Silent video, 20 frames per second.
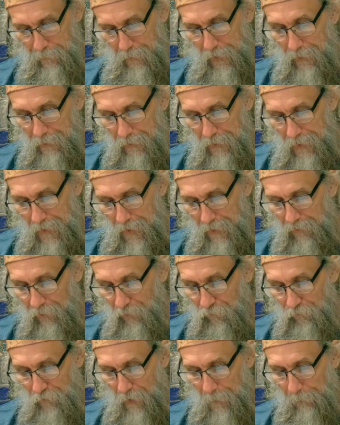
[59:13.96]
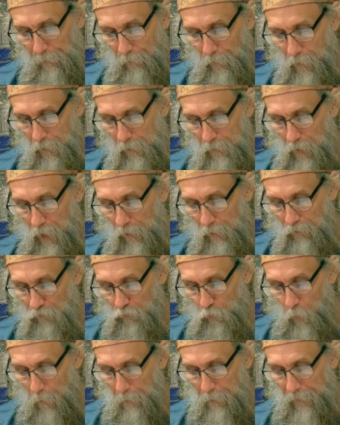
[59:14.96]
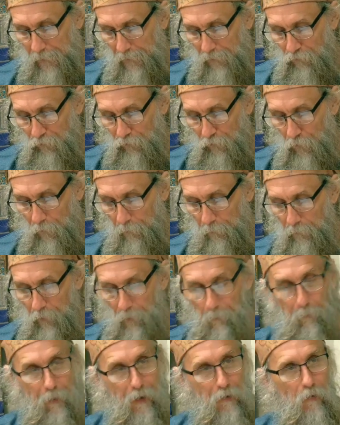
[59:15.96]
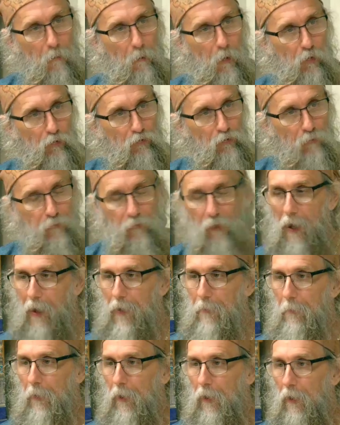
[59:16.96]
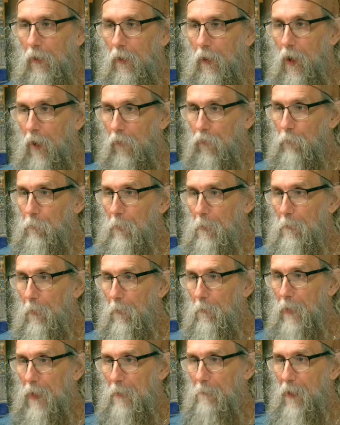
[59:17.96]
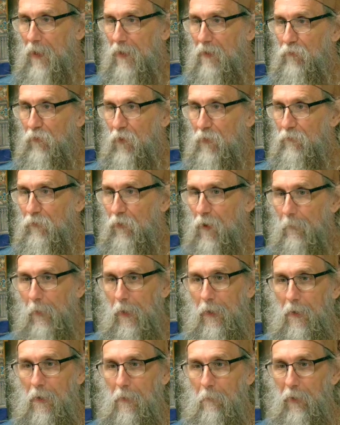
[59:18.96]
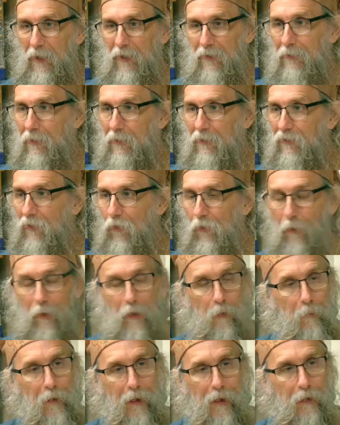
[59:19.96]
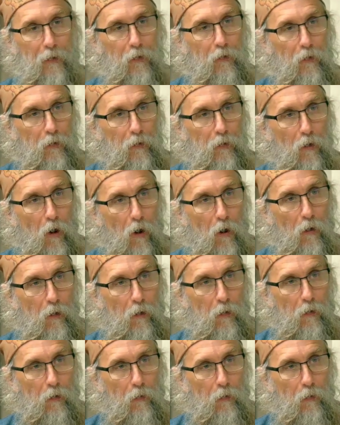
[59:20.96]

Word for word: In the end, his temporary knowledge will be consumed by the march of time. Other people may benefit from it, but it didn't do him any good at all.